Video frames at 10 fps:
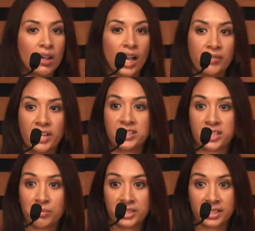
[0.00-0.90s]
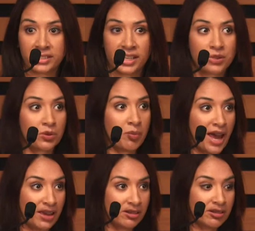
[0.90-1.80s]
I've had some success with
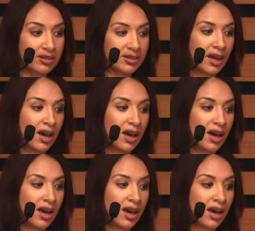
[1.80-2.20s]
panels,